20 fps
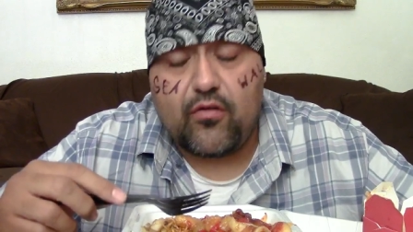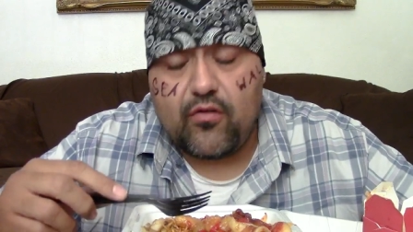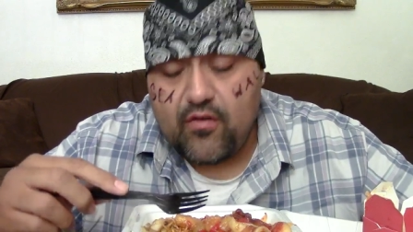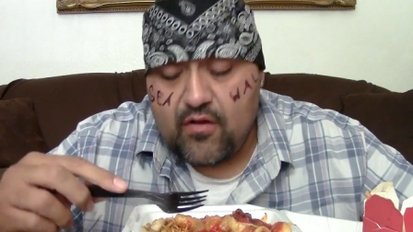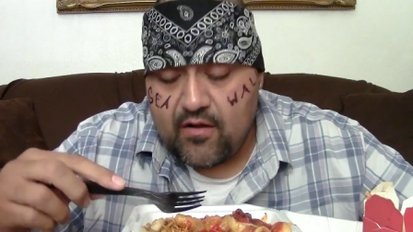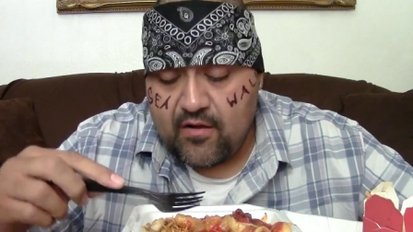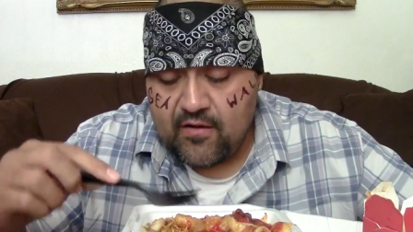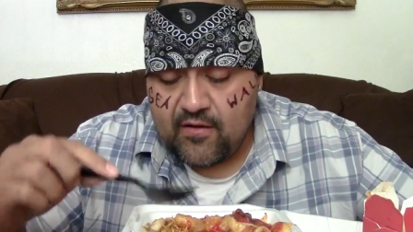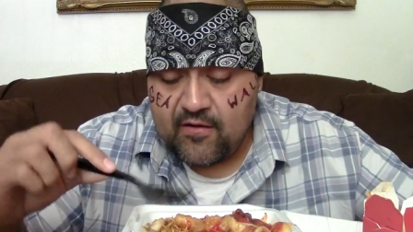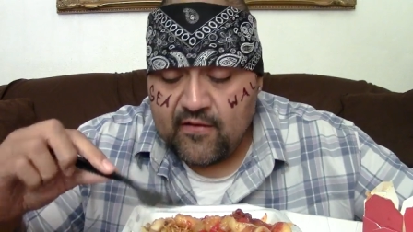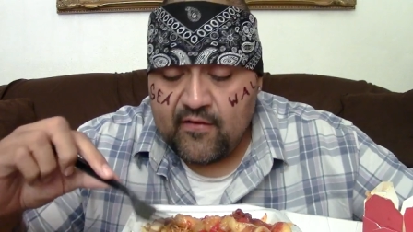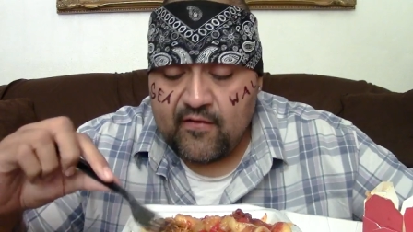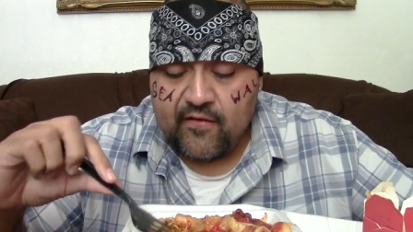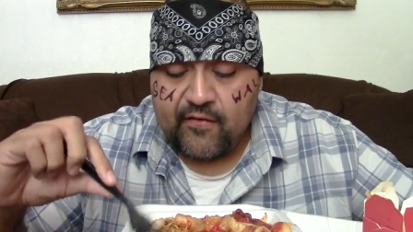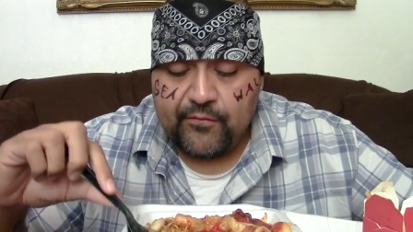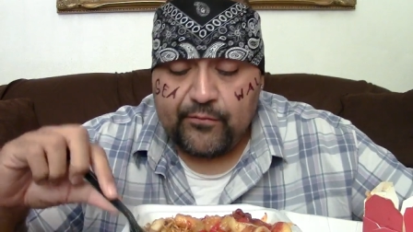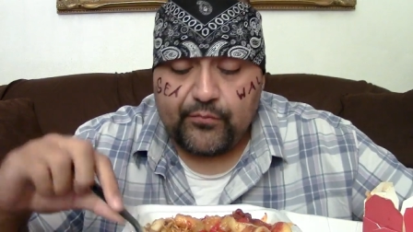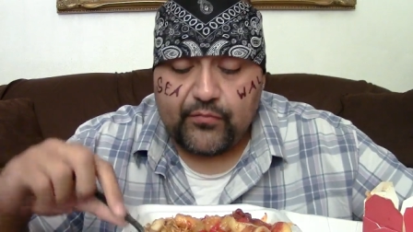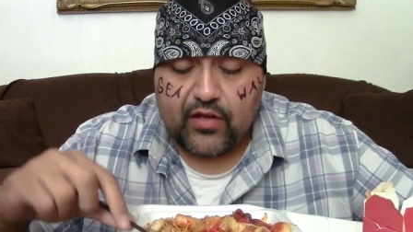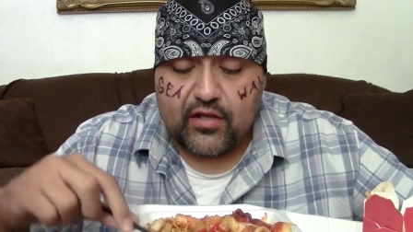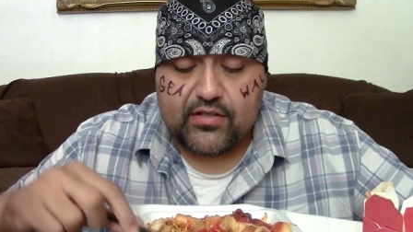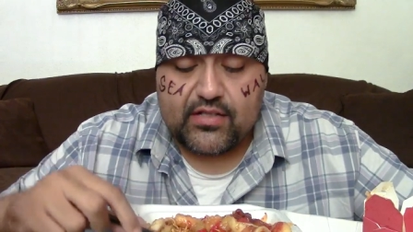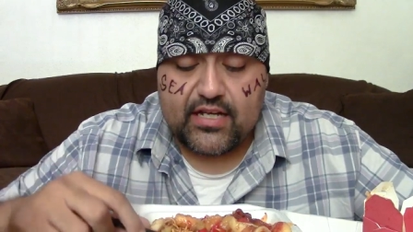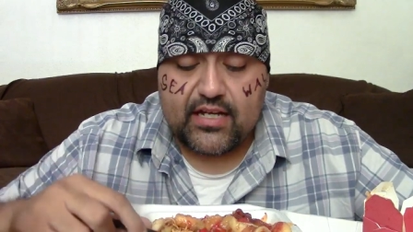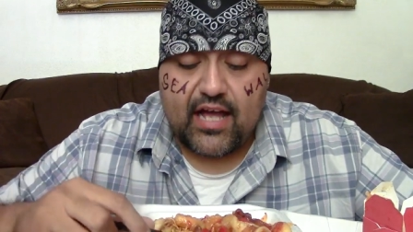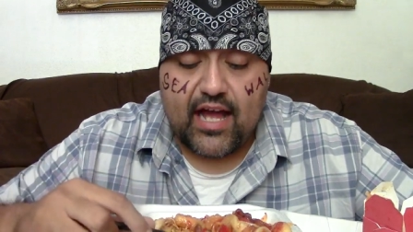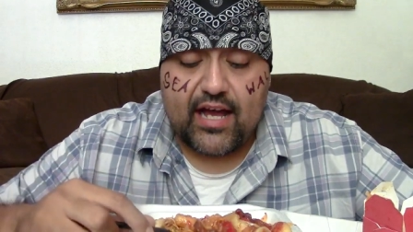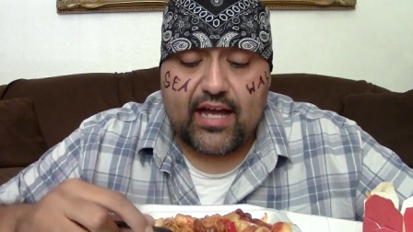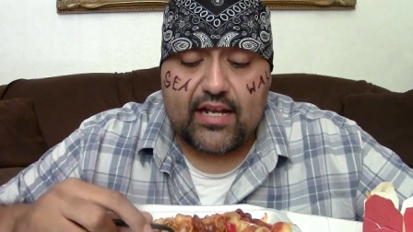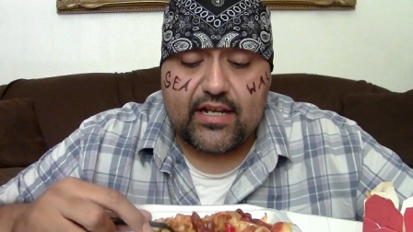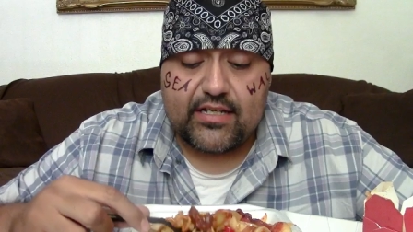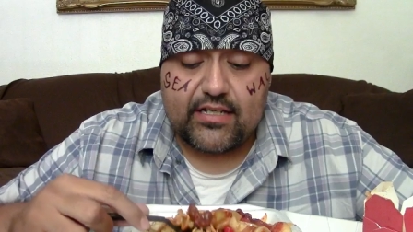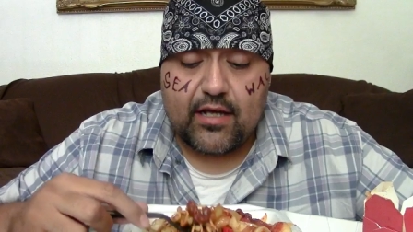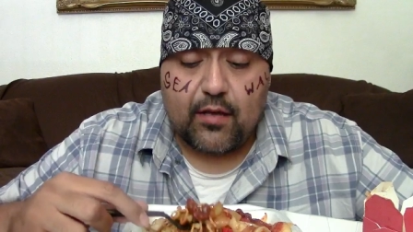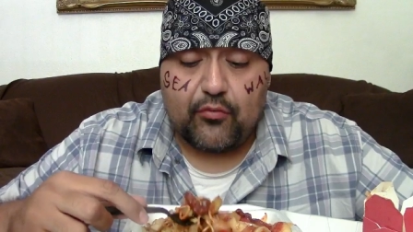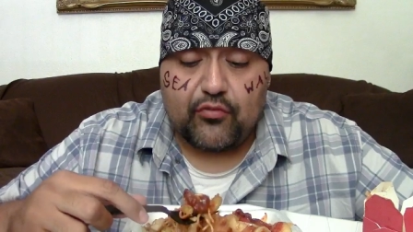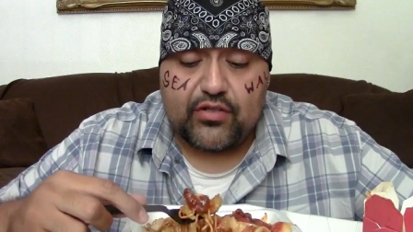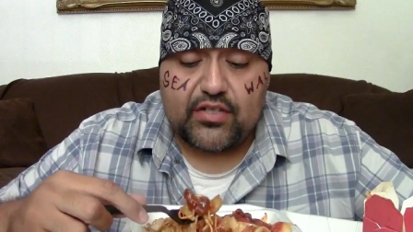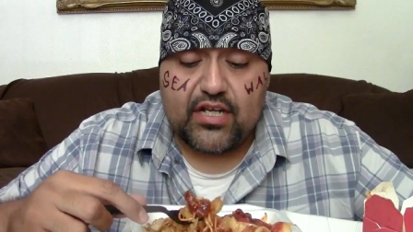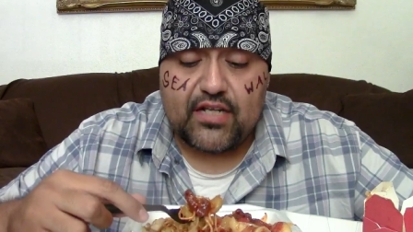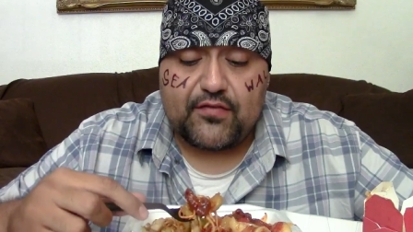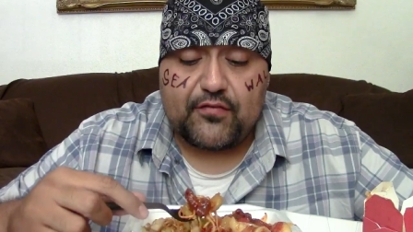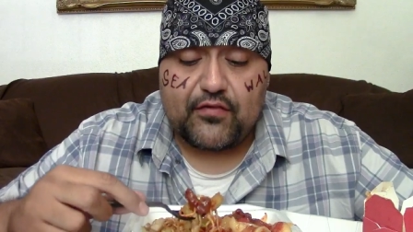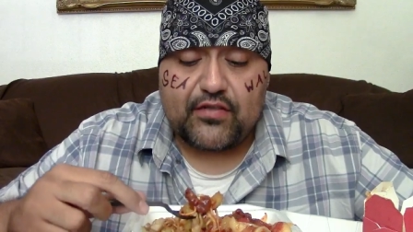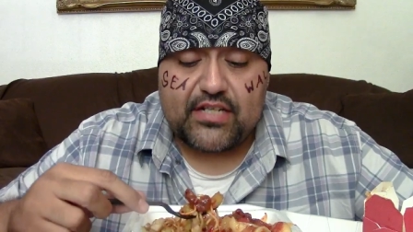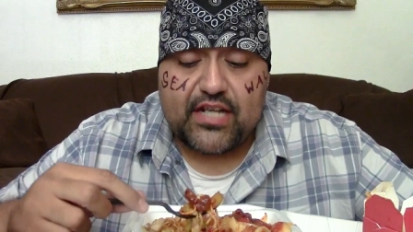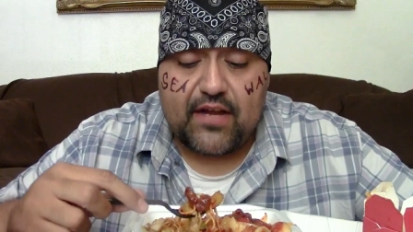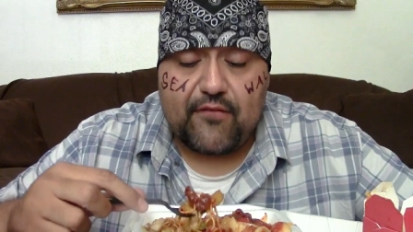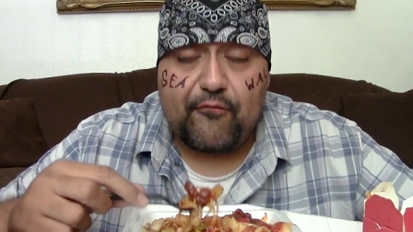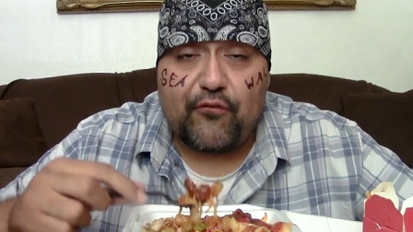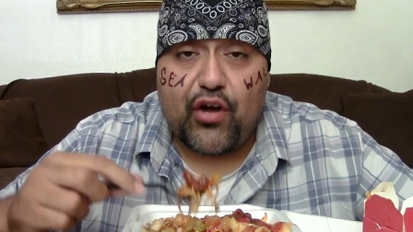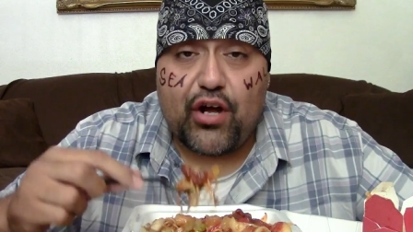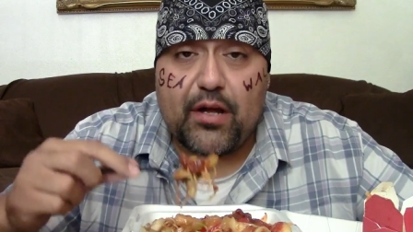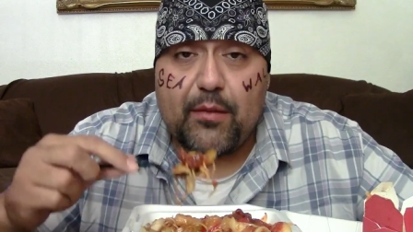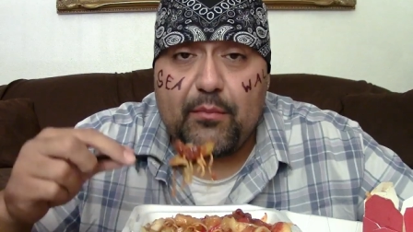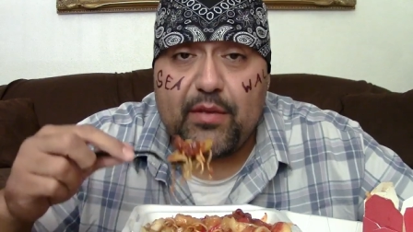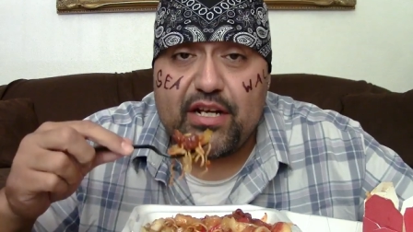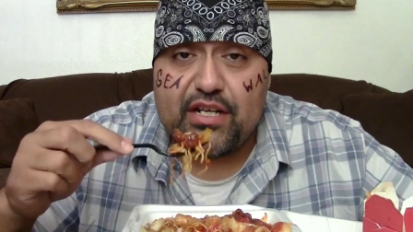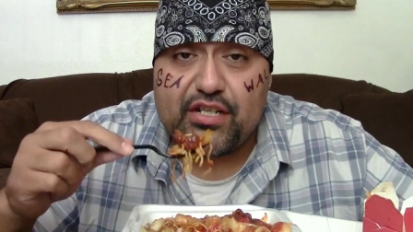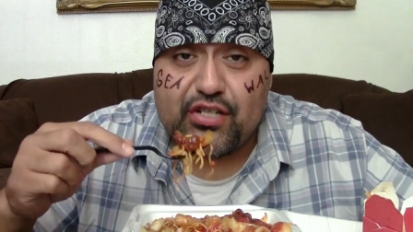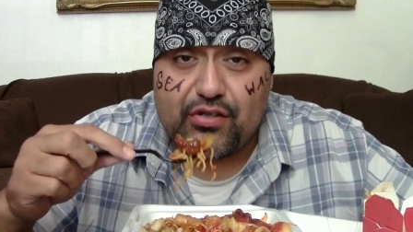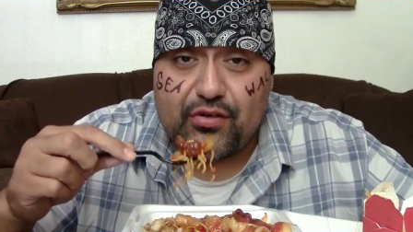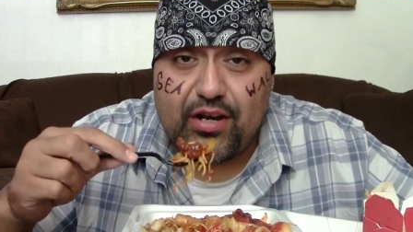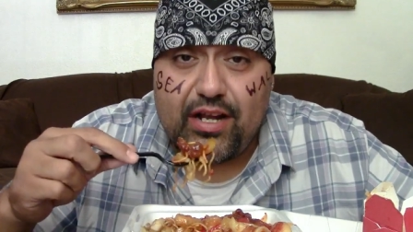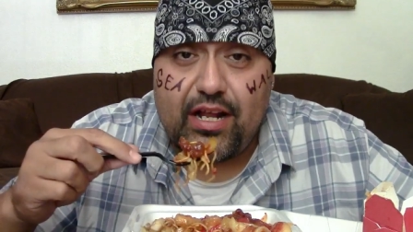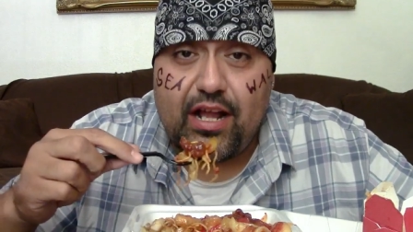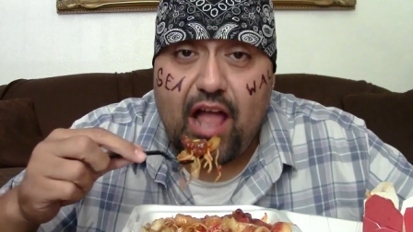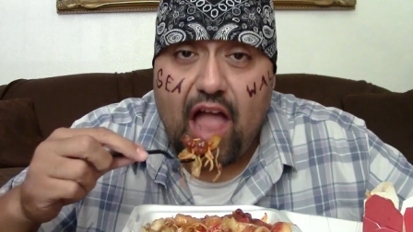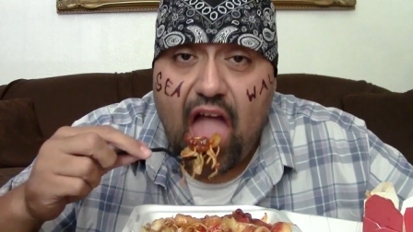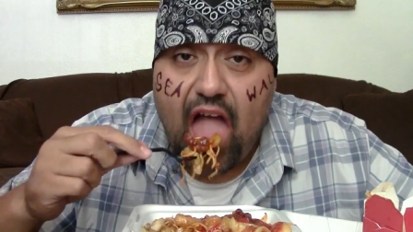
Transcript: I was like, I gotta double dutch for 10 fucking minutes straight.